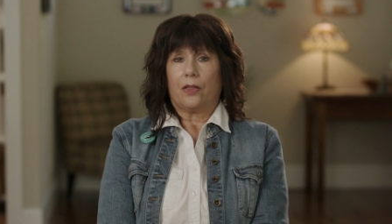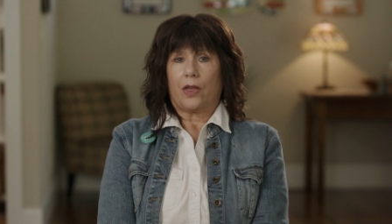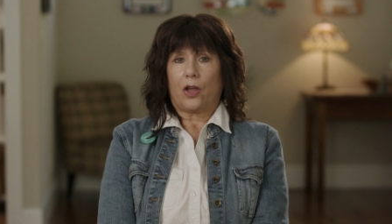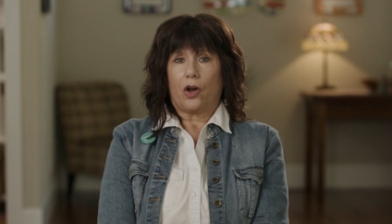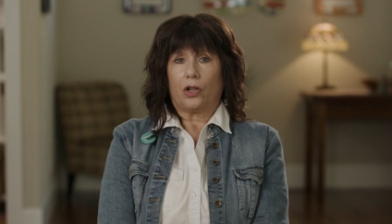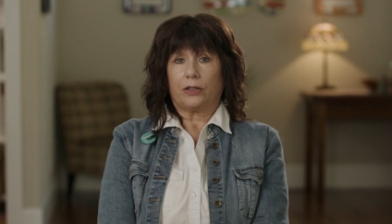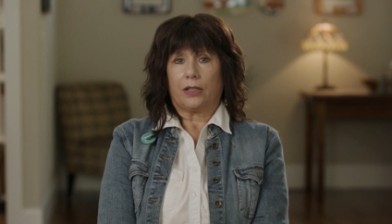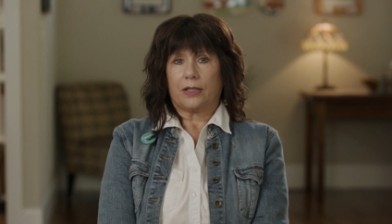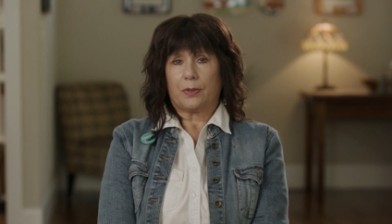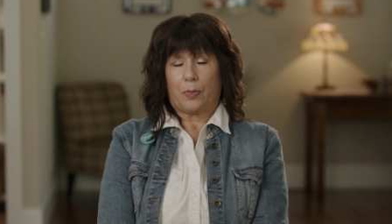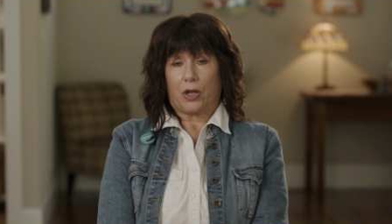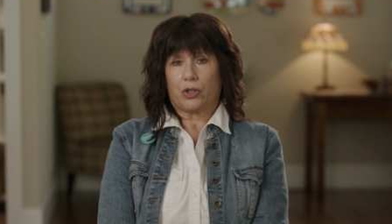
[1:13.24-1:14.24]
They called in a
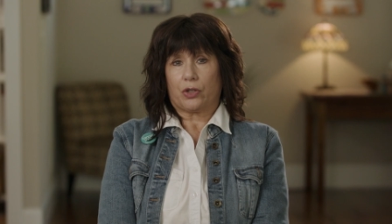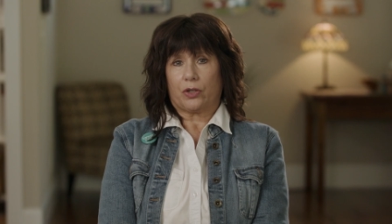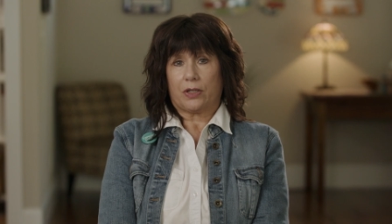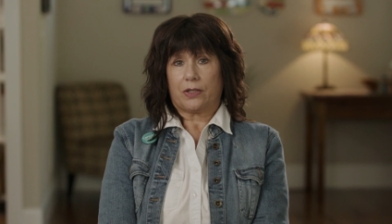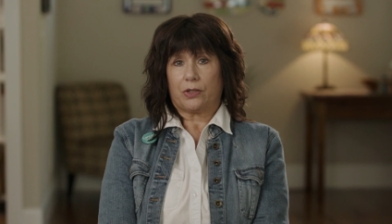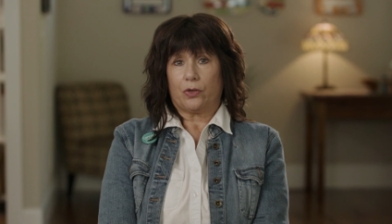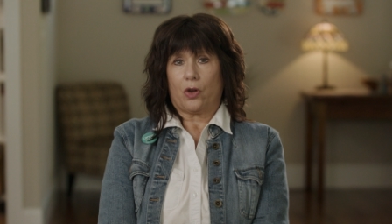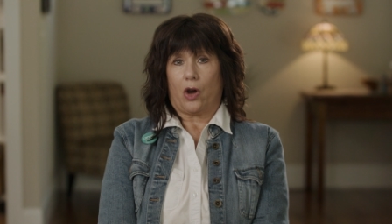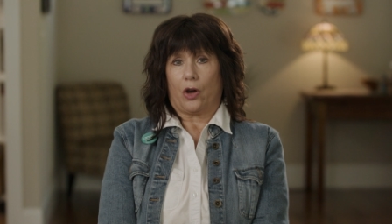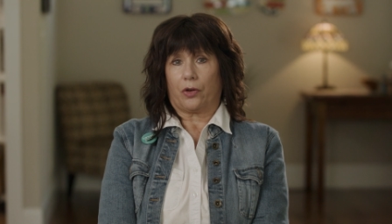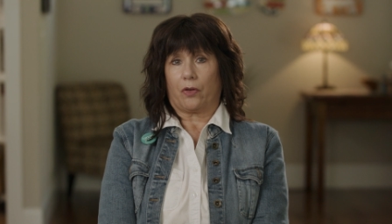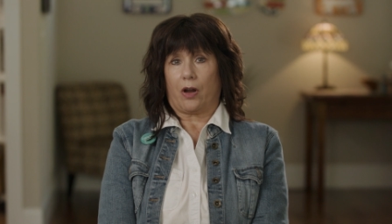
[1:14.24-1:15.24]
specialist to
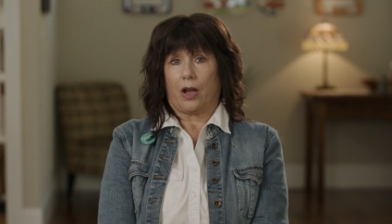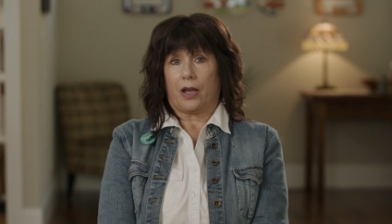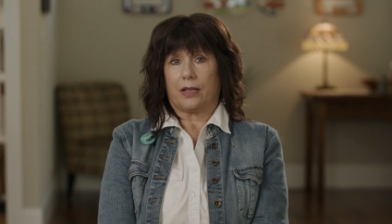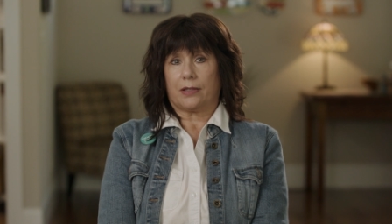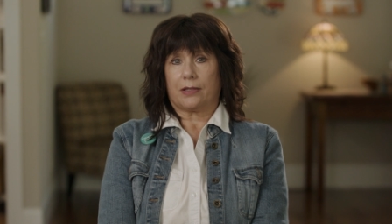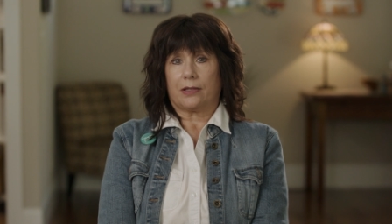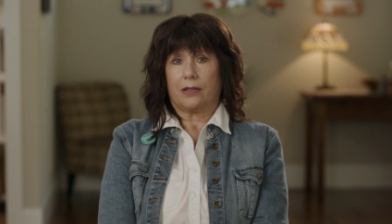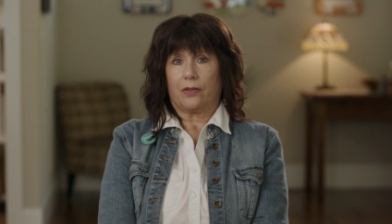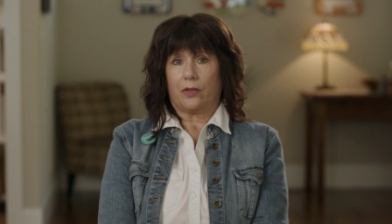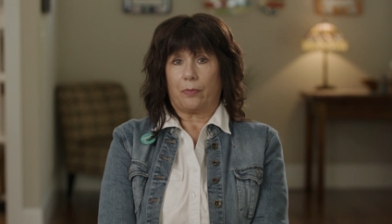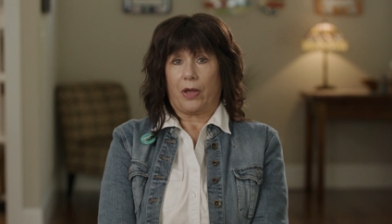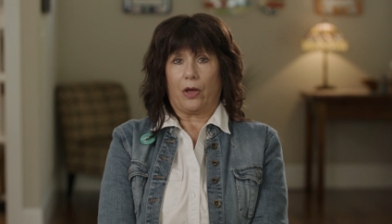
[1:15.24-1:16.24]
cauterize
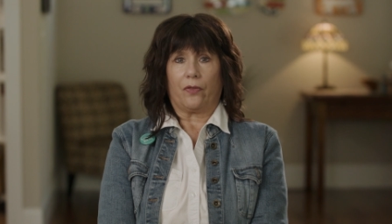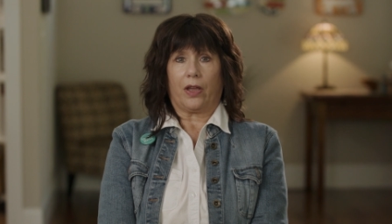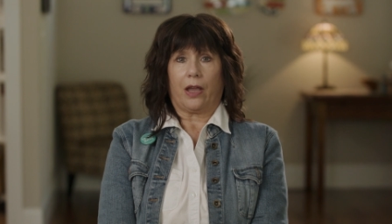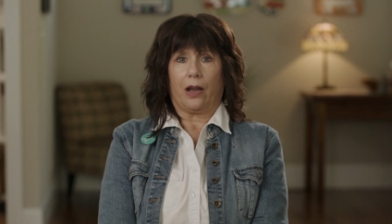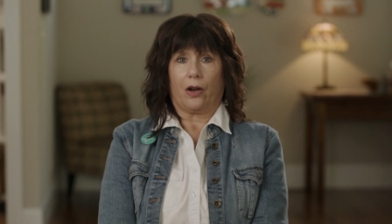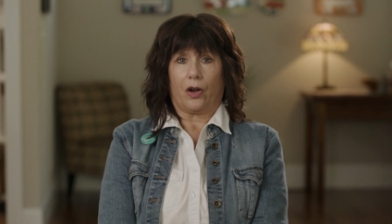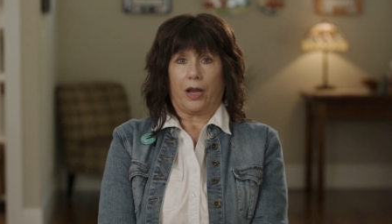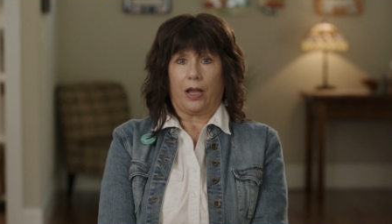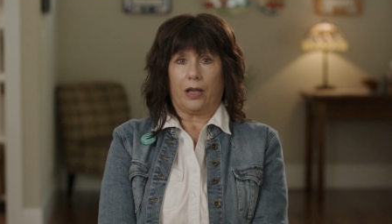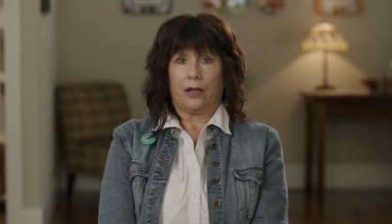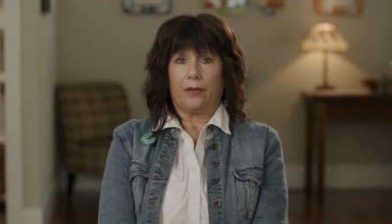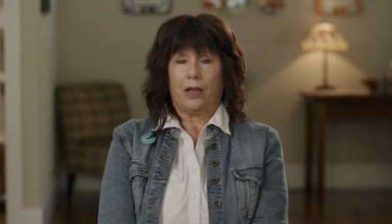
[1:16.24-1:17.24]
the pelvic
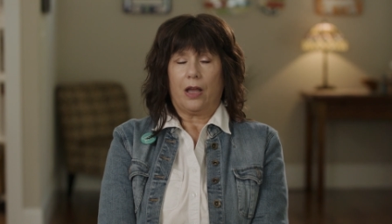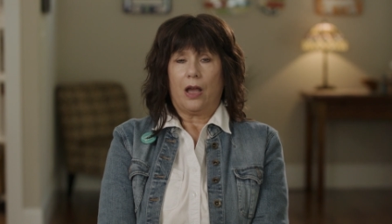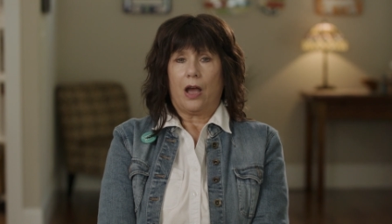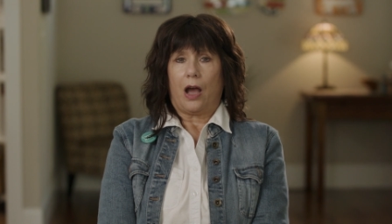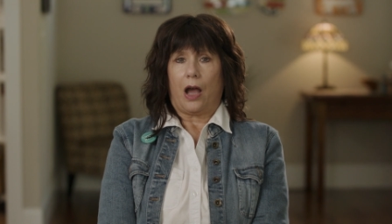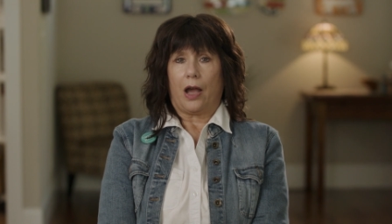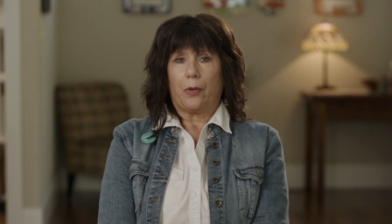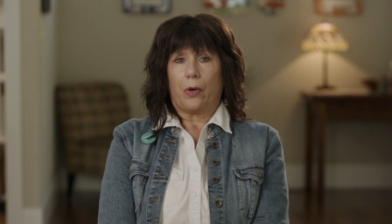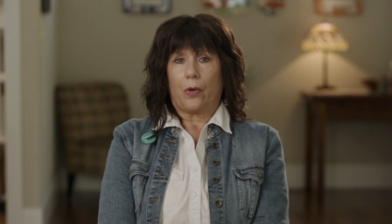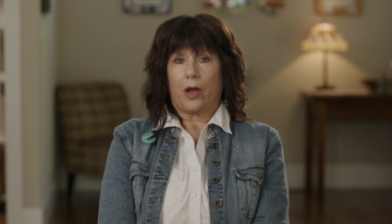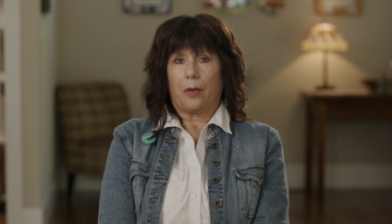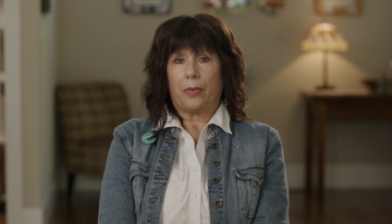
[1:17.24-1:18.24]
area. I
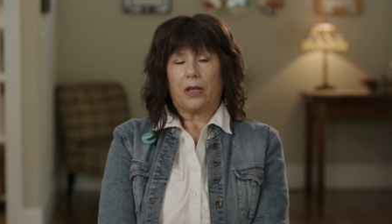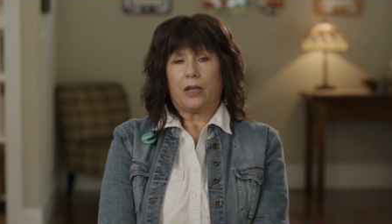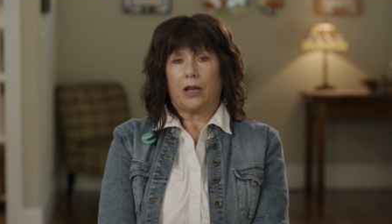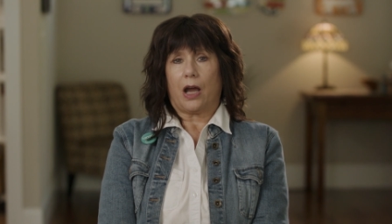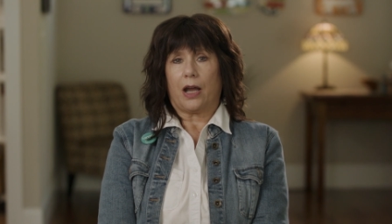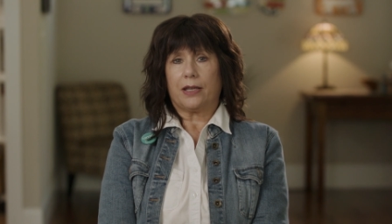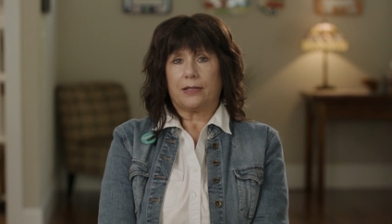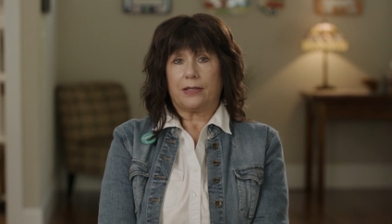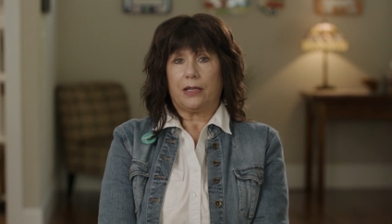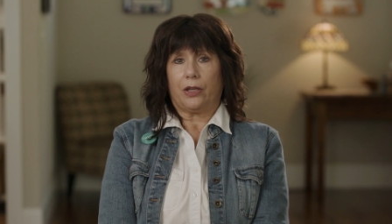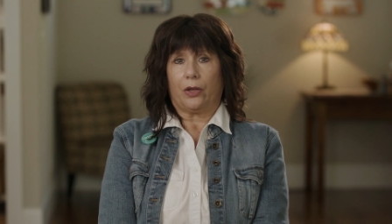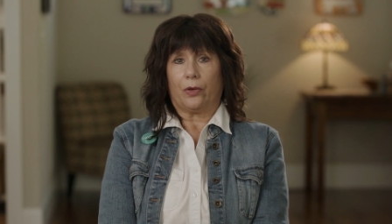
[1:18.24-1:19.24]
woke up in
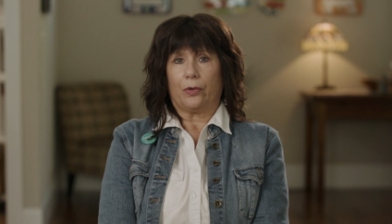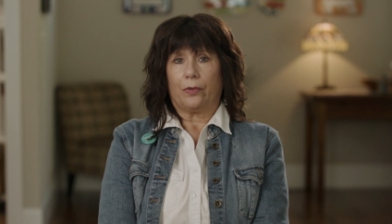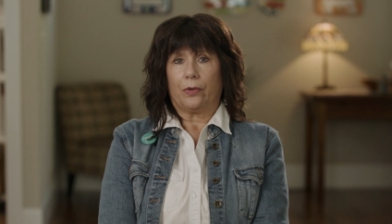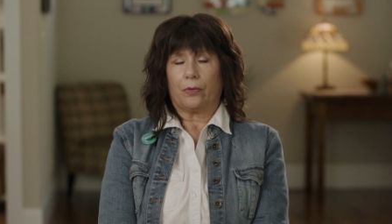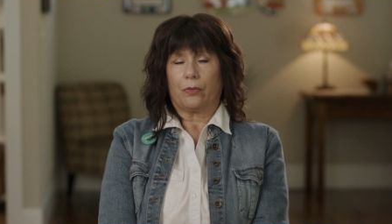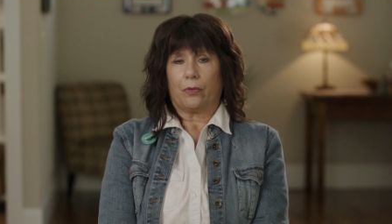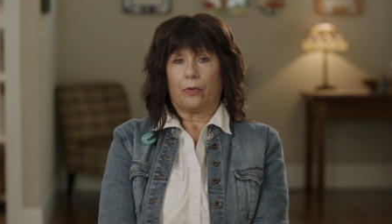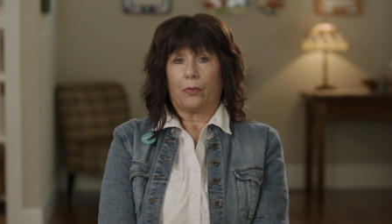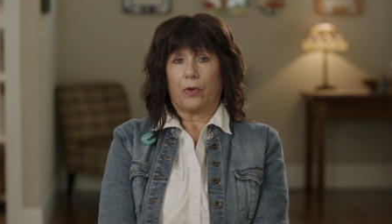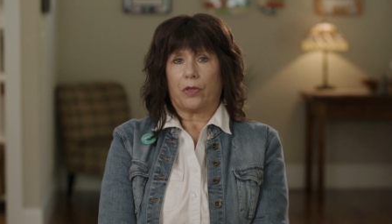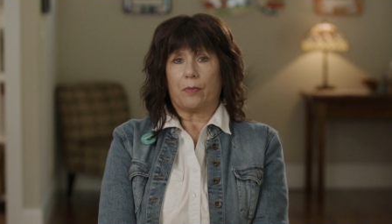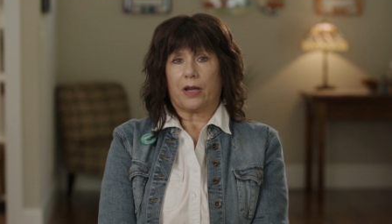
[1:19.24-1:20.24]
ICU
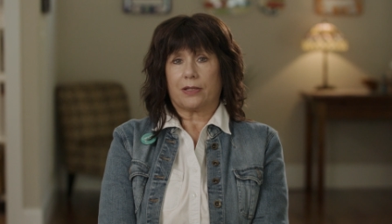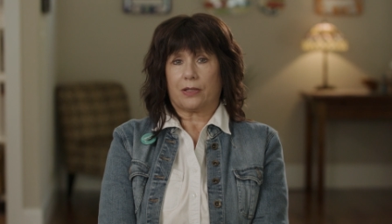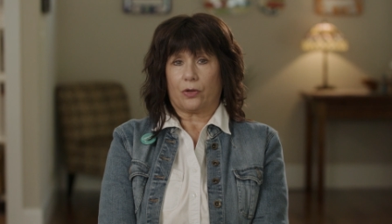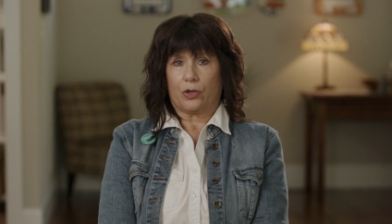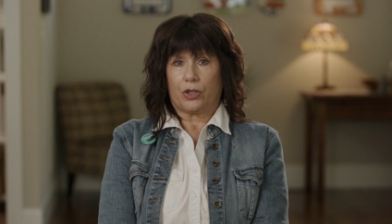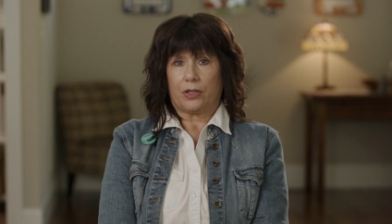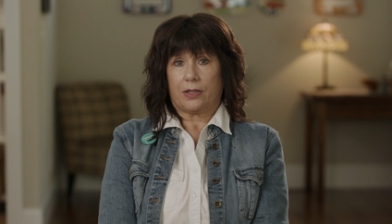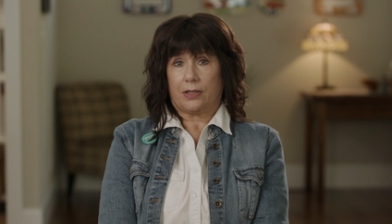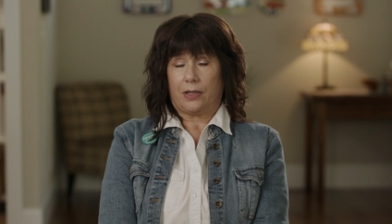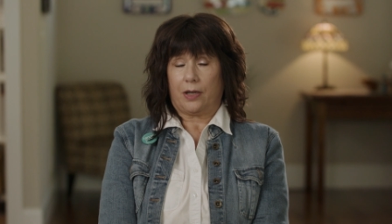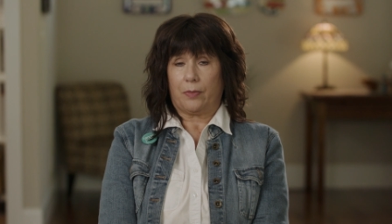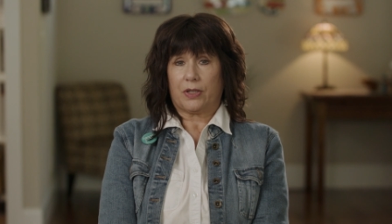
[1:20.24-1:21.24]
with my surgeon
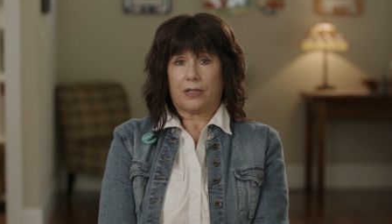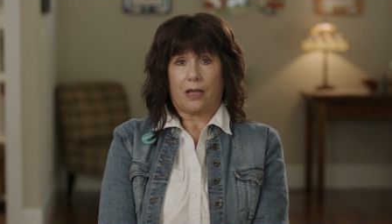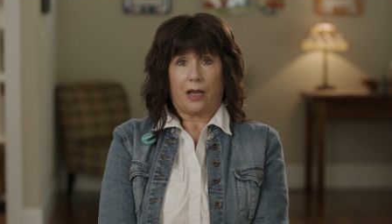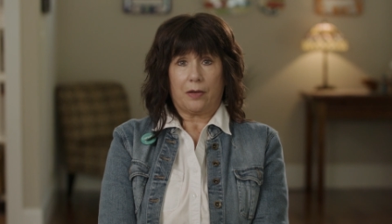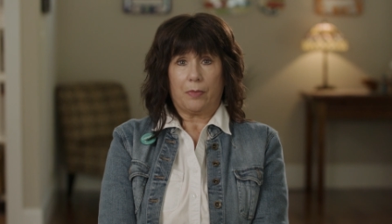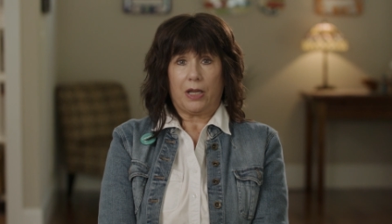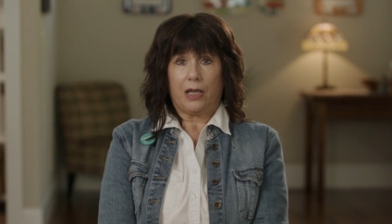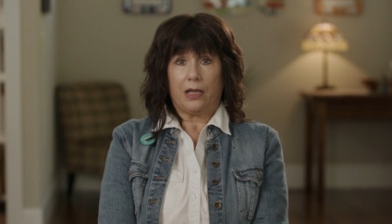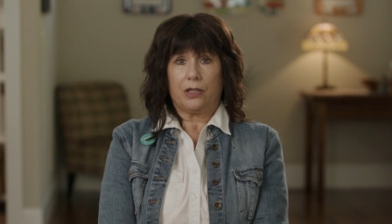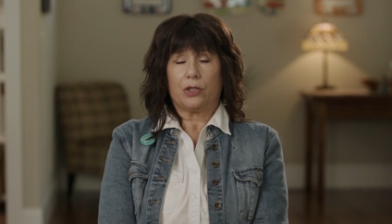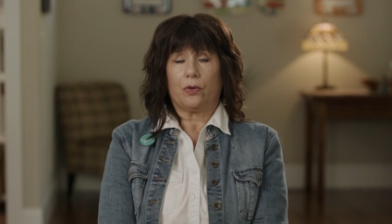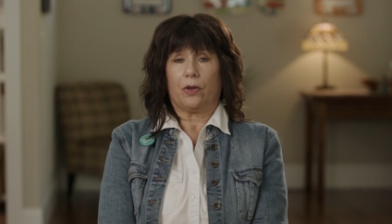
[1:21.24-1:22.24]
sitting beside
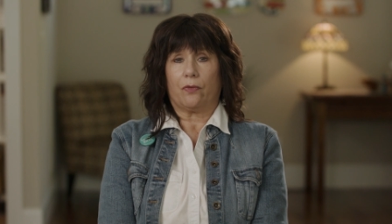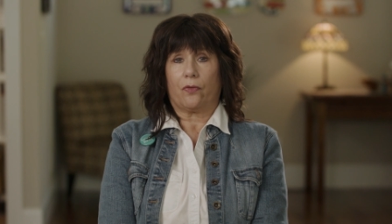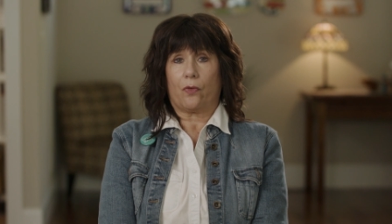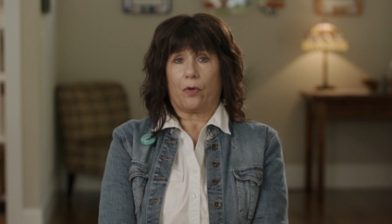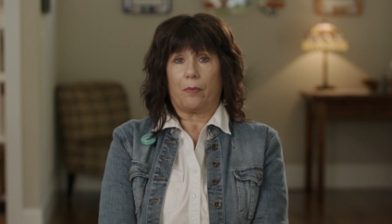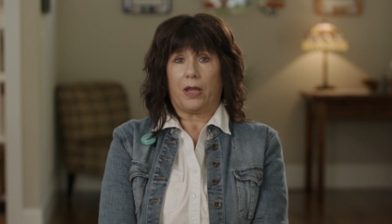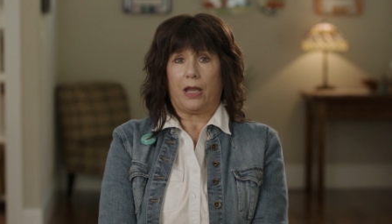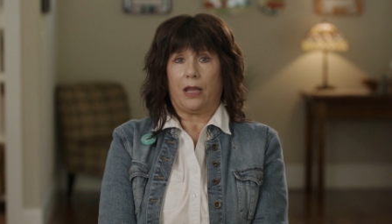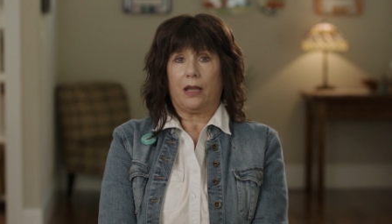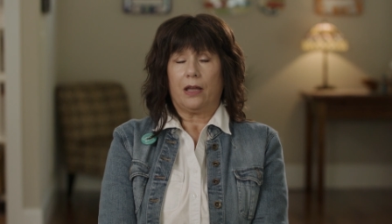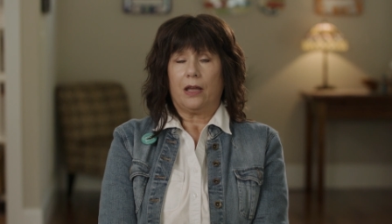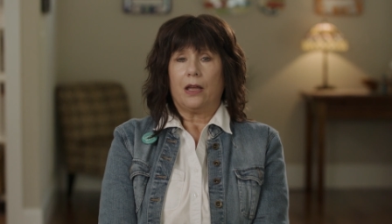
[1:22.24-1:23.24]
me to inform
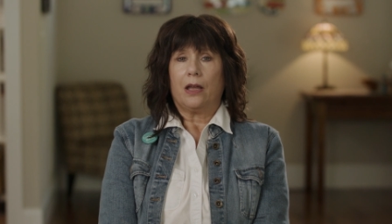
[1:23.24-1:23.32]
me